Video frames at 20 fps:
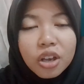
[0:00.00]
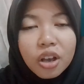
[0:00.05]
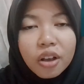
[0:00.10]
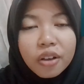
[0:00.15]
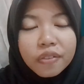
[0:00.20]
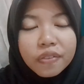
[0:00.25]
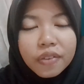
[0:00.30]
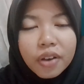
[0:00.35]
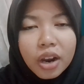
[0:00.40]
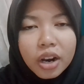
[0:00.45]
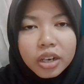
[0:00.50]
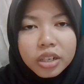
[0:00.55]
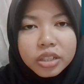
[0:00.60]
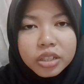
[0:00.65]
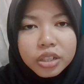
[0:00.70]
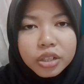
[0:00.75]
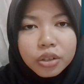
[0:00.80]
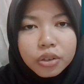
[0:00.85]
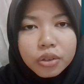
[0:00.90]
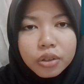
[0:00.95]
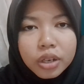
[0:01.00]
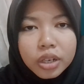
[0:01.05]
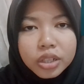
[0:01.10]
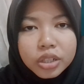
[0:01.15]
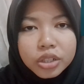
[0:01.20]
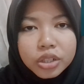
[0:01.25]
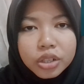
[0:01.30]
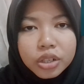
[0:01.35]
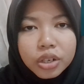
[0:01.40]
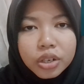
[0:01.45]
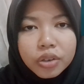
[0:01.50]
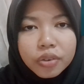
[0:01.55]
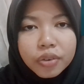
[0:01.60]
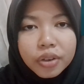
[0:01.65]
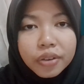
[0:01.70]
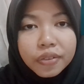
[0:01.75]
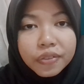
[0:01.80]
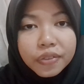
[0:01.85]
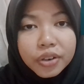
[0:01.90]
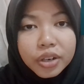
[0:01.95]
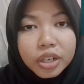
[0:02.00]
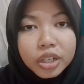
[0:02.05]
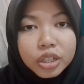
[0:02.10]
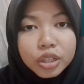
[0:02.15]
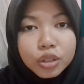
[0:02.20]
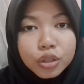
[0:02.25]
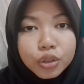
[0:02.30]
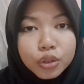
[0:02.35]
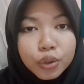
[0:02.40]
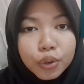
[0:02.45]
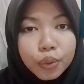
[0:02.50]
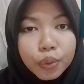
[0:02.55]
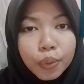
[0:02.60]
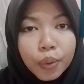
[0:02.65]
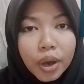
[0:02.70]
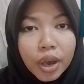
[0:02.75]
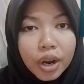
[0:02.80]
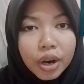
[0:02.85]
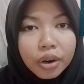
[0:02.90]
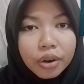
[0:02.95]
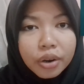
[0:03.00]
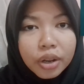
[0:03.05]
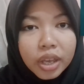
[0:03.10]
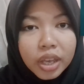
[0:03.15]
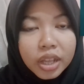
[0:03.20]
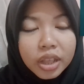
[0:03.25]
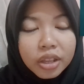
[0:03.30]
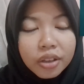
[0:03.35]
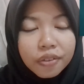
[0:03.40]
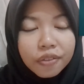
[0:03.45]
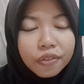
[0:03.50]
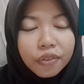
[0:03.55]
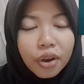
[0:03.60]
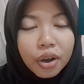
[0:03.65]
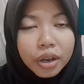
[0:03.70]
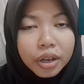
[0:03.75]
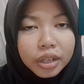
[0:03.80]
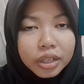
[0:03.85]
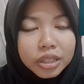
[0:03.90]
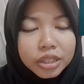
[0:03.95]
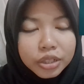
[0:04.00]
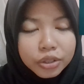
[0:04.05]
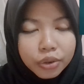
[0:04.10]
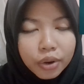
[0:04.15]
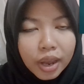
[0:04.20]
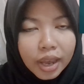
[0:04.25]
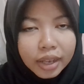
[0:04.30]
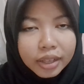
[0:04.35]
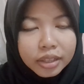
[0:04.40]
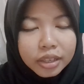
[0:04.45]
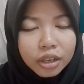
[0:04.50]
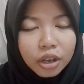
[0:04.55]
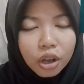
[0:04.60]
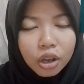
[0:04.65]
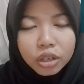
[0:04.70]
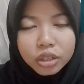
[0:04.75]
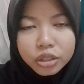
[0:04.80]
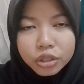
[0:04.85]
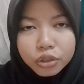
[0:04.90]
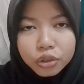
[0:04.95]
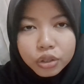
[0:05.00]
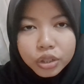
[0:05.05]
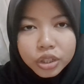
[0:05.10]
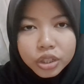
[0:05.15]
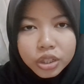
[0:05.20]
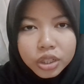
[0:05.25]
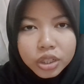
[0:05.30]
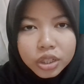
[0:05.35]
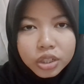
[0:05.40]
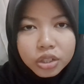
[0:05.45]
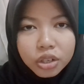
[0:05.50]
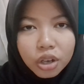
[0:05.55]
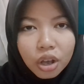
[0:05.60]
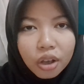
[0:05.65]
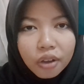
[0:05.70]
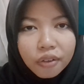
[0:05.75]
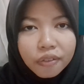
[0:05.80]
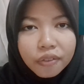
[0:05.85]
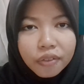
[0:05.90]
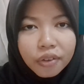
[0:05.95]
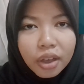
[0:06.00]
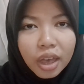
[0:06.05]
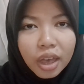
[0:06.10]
of articulation refers to where in the vocal tract the construction of